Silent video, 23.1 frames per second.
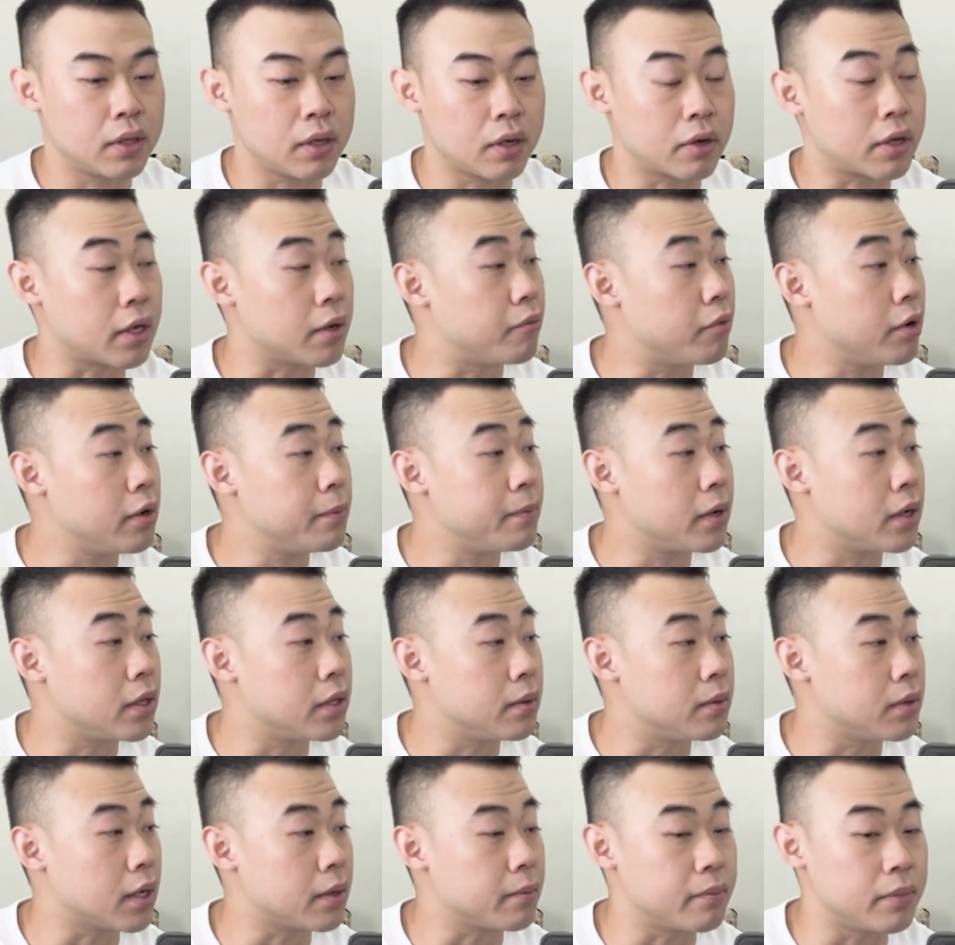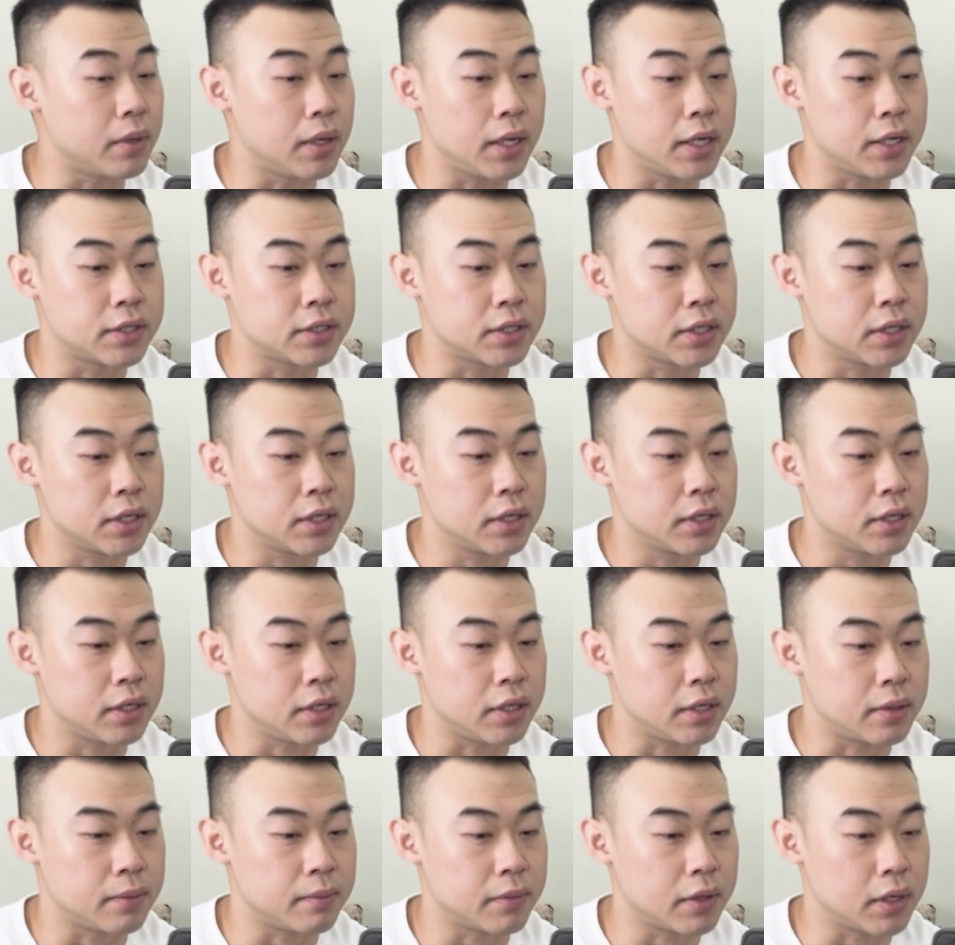Okay, what about like Malaysia
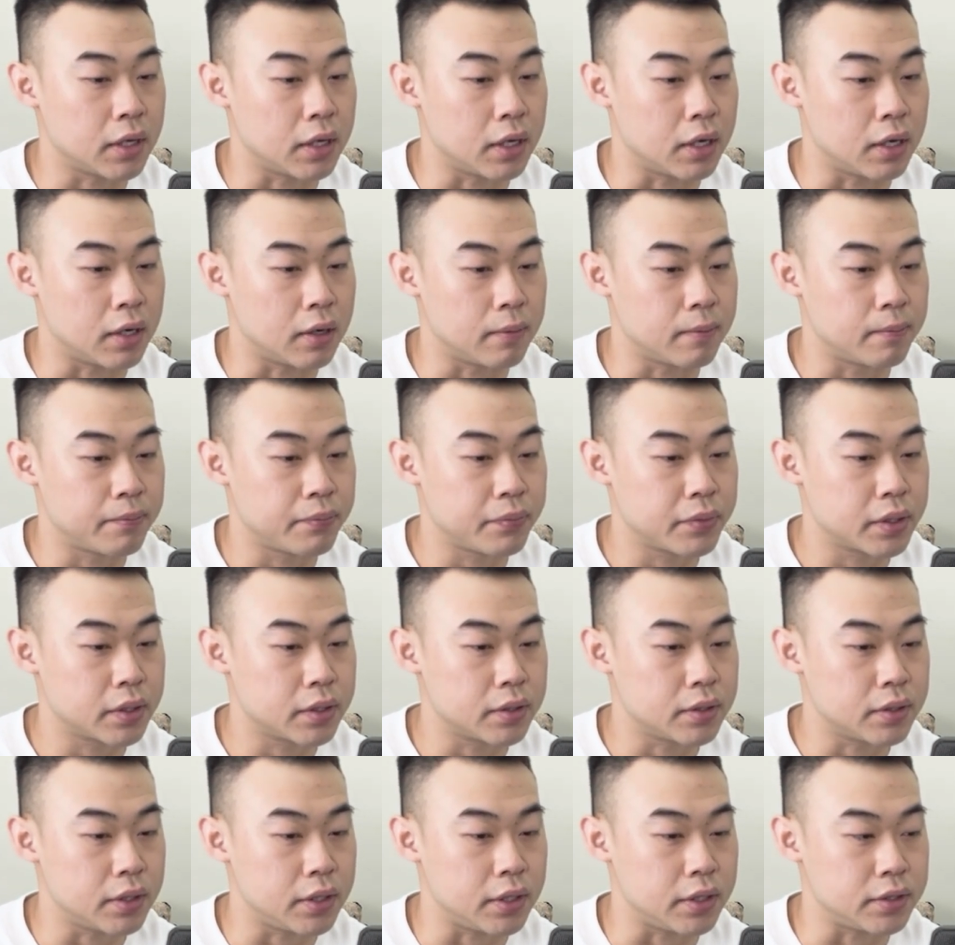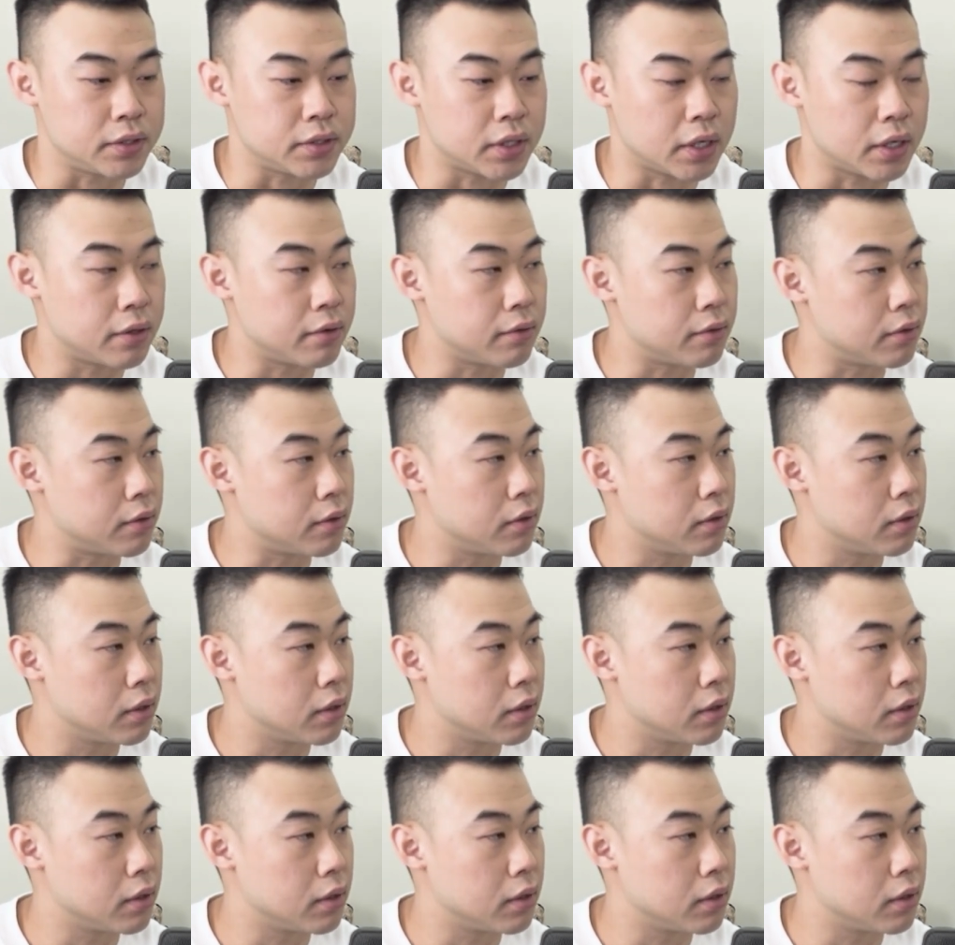in general?